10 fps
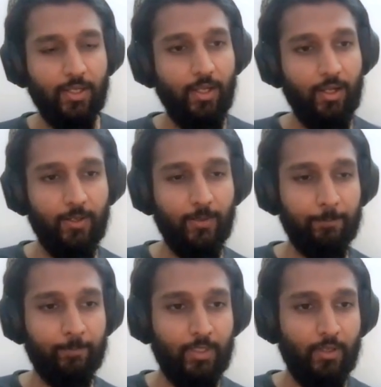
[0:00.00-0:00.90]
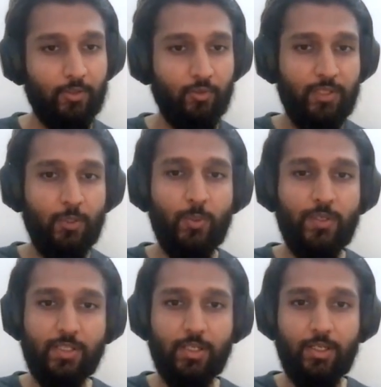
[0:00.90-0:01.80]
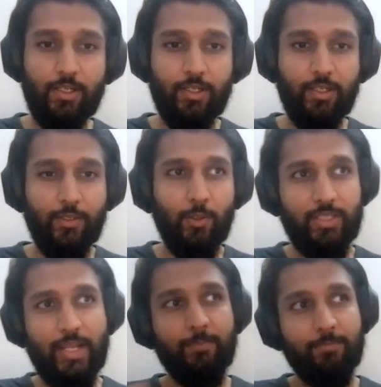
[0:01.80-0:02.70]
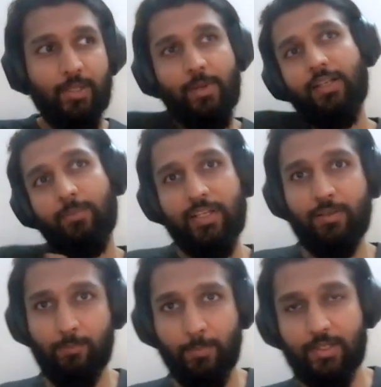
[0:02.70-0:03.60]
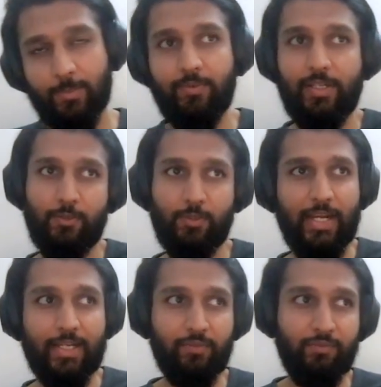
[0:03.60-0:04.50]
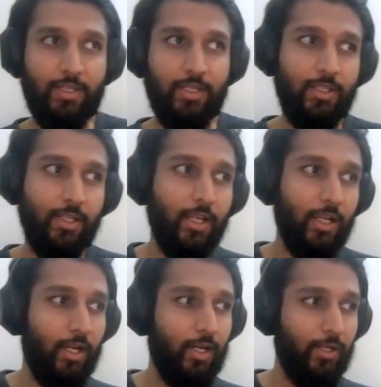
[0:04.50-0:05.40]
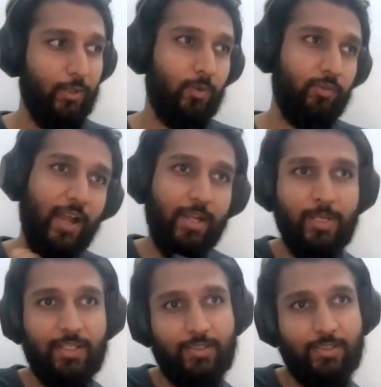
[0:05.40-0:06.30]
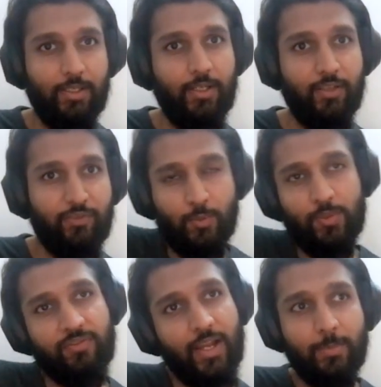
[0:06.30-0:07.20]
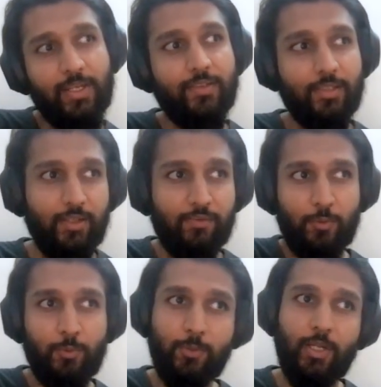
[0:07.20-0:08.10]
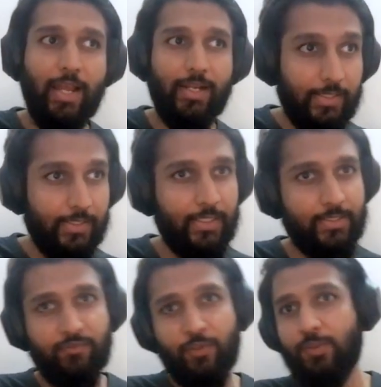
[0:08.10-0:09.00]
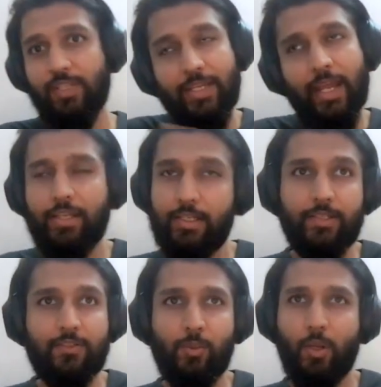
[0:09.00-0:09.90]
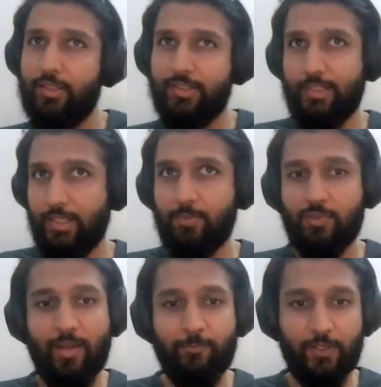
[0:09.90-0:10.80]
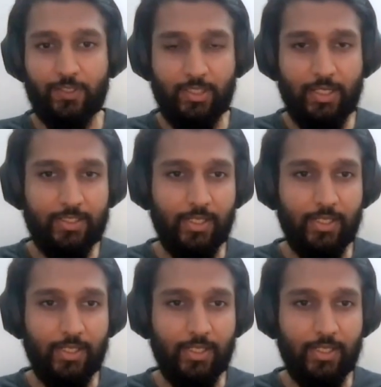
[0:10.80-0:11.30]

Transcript: Um, so we use the, you know, there are the multiple multiple ways to track it. We, uh, you know, Firebase. Uh, if you use Firebase, it gives you analytics. If you use any analytics tool, honestly, it gives you app version, right?